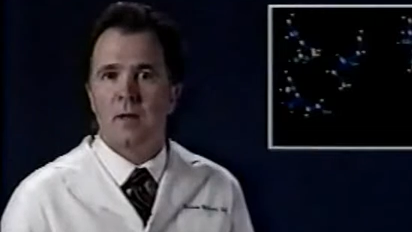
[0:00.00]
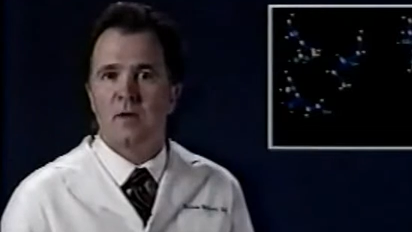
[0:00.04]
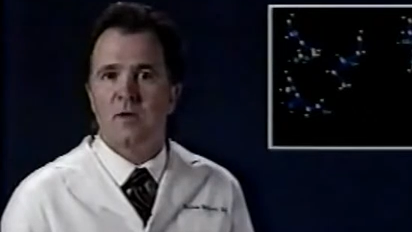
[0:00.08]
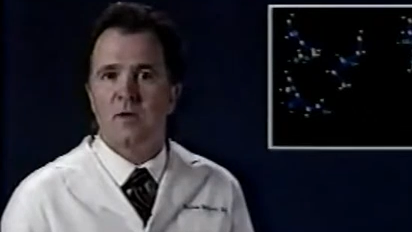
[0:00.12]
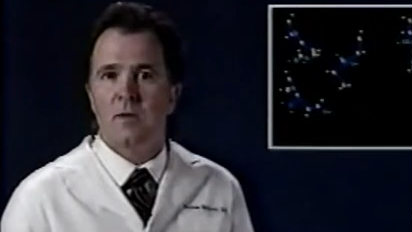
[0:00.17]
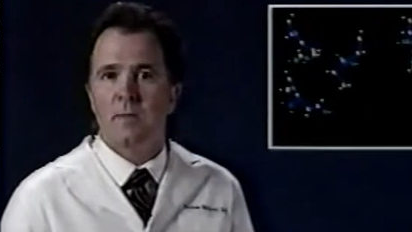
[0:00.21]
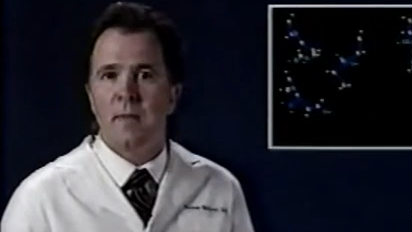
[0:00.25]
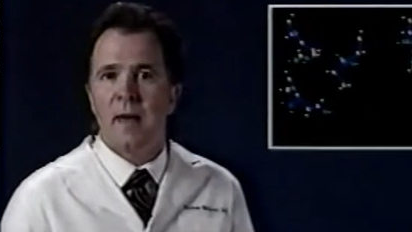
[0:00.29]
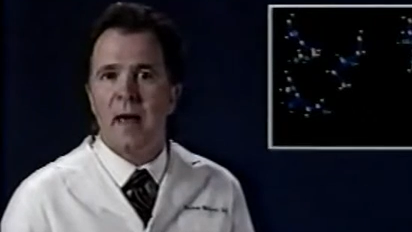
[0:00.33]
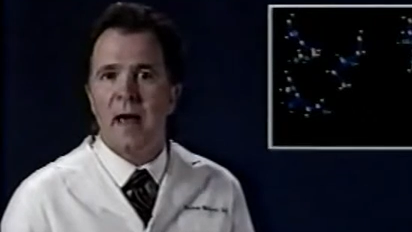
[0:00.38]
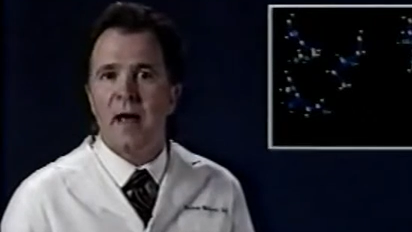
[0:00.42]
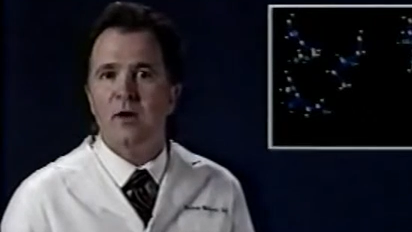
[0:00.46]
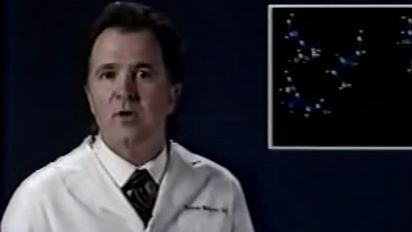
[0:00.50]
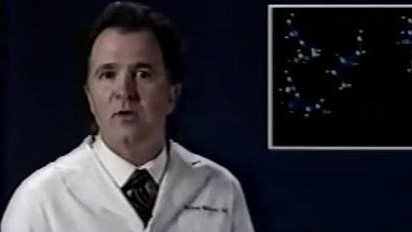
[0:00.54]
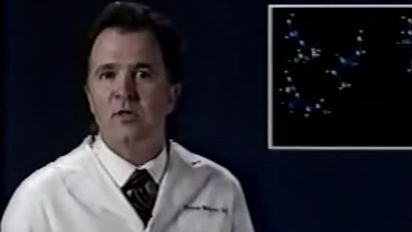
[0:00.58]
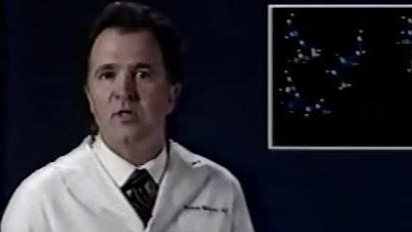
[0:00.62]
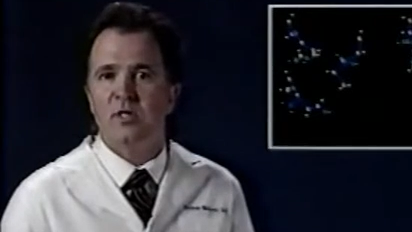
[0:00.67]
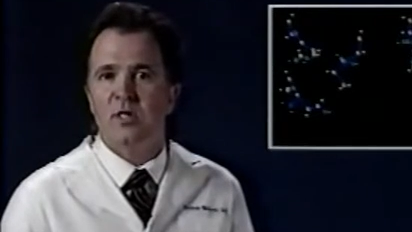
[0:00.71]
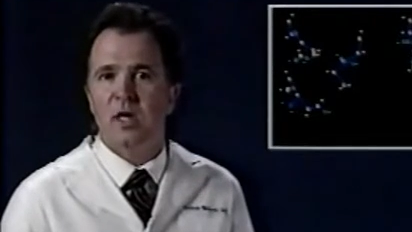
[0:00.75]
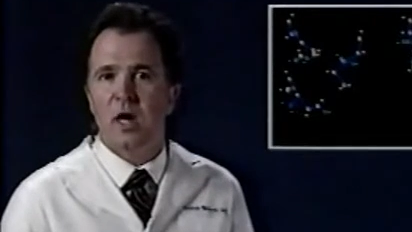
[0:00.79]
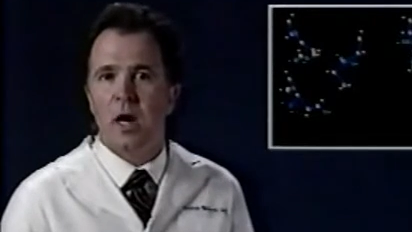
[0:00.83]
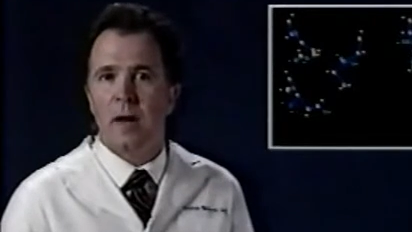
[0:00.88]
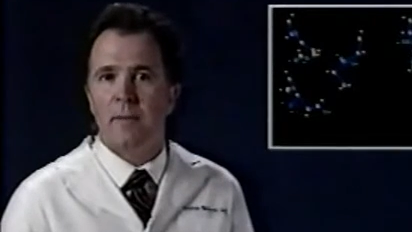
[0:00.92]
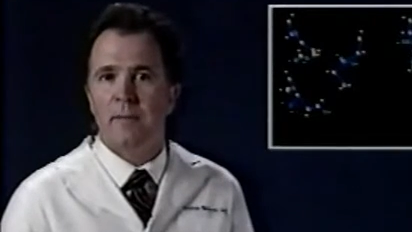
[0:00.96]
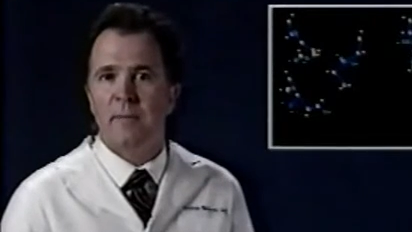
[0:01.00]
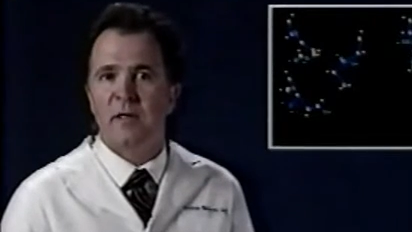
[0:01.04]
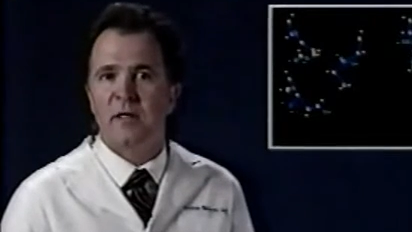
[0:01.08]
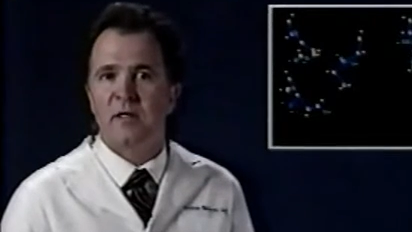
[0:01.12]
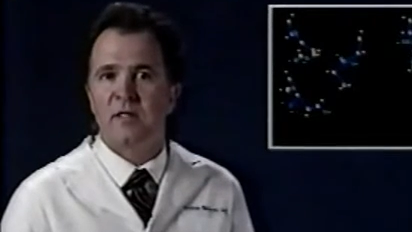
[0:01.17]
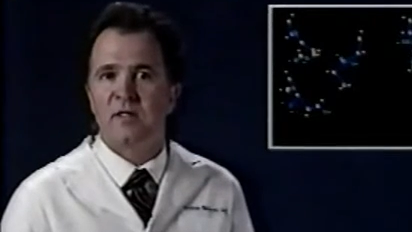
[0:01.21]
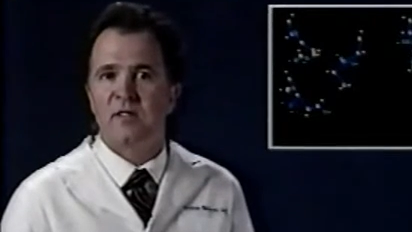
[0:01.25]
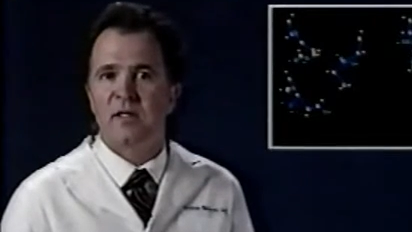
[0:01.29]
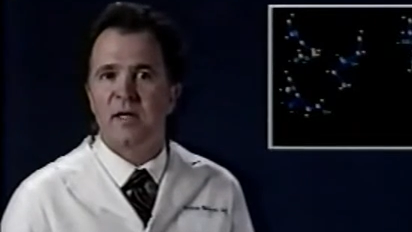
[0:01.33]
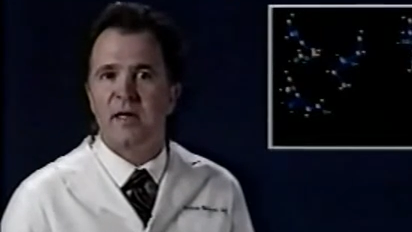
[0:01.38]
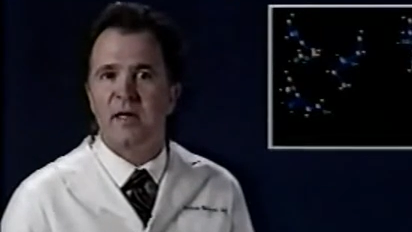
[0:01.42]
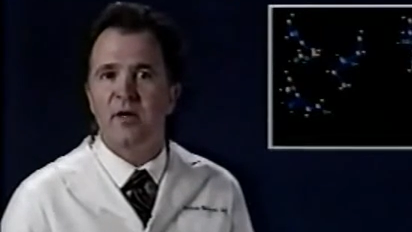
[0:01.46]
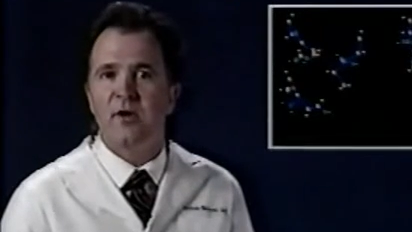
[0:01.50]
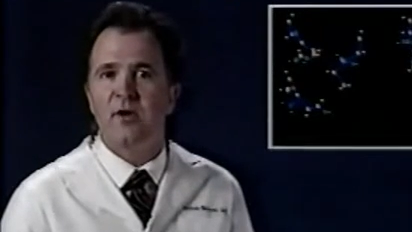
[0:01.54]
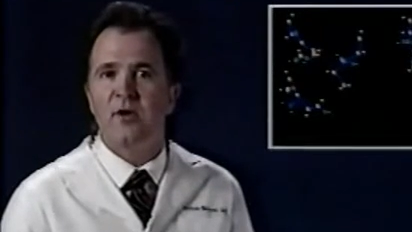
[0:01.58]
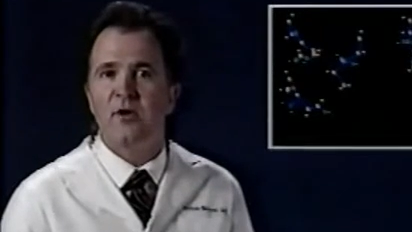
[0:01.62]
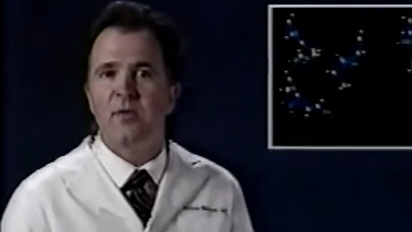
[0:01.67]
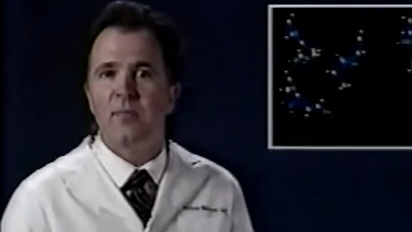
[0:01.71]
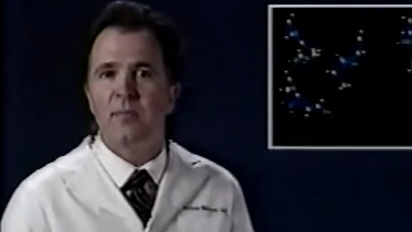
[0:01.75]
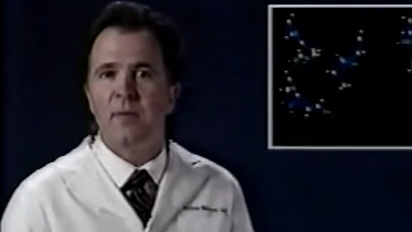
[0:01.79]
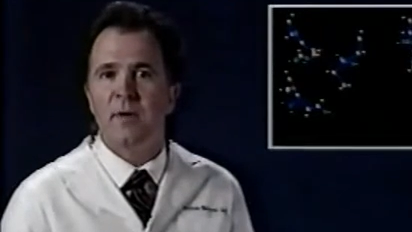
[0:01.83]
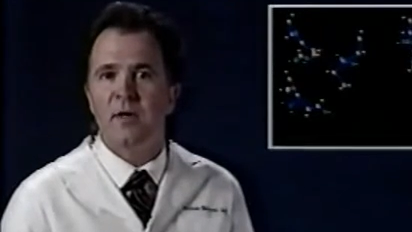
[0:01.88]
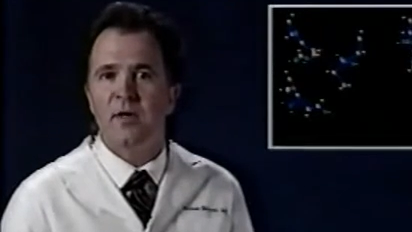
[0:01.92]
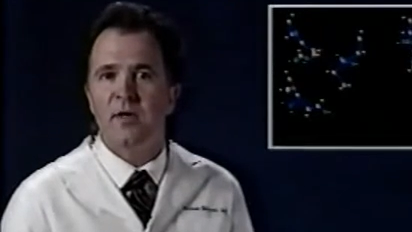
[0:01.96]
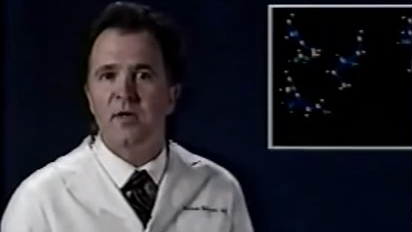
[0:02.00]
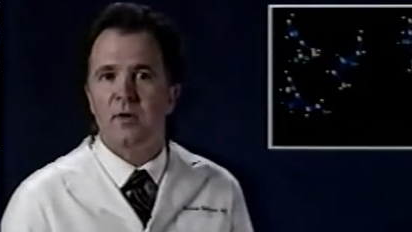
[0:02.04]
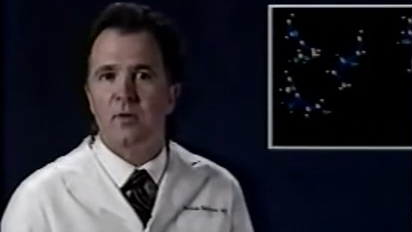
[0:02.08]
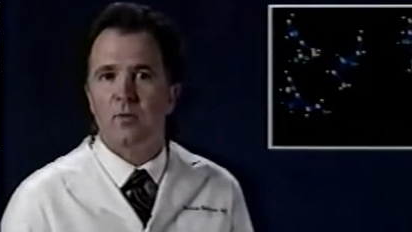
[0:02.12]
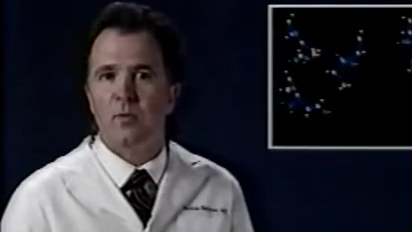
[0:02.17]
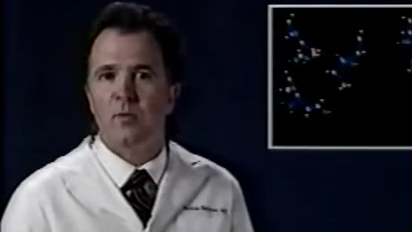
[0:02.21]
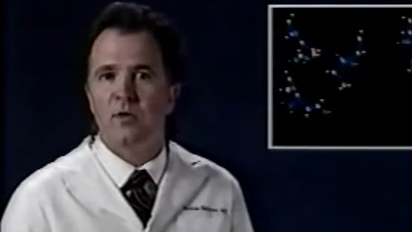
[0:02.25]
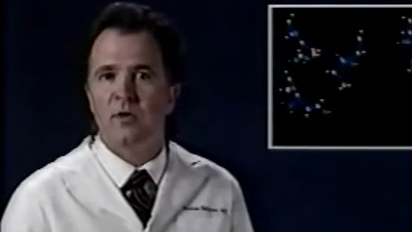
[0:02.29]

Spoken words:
The macroscopic is interdependent